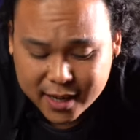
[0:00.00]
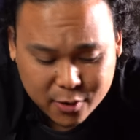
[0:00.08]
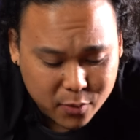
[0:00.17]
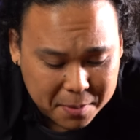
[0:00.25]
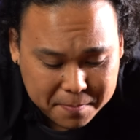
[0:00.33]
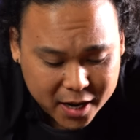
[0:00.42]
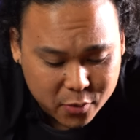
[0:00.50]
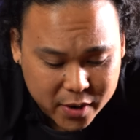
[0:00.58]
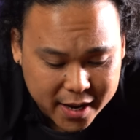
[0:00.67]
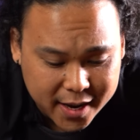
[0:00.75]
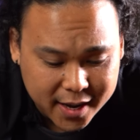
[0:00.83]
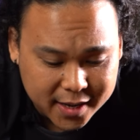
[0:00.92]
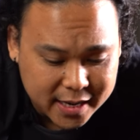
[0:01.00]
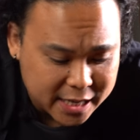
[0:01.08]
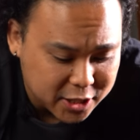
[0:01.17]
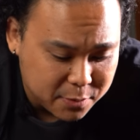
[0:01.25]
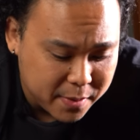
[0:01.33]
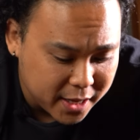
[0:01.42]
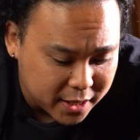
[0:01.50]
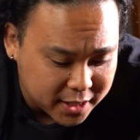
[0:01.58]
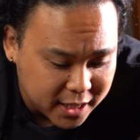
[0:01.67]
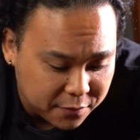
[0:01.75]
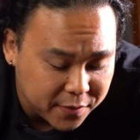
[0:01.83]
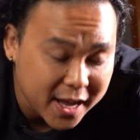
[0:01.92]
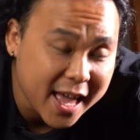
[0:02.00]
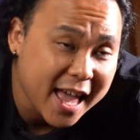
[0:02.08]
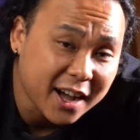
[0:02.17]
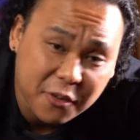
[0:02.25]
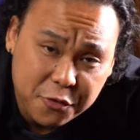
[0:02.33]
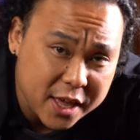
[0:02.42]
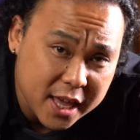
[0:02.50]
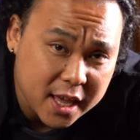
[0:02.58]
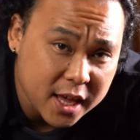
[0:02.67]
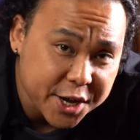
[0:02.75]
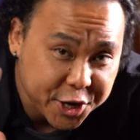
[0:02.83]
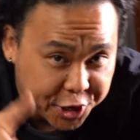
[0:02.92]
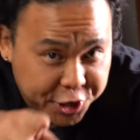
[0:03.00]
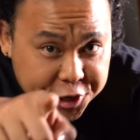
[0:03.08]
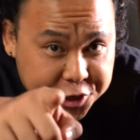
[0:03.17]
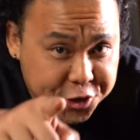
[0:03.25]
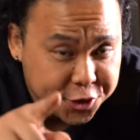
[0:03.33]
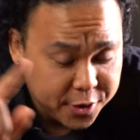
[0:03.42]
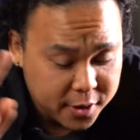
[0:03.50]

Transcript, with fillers: And what better way than to make yourself a healthy uh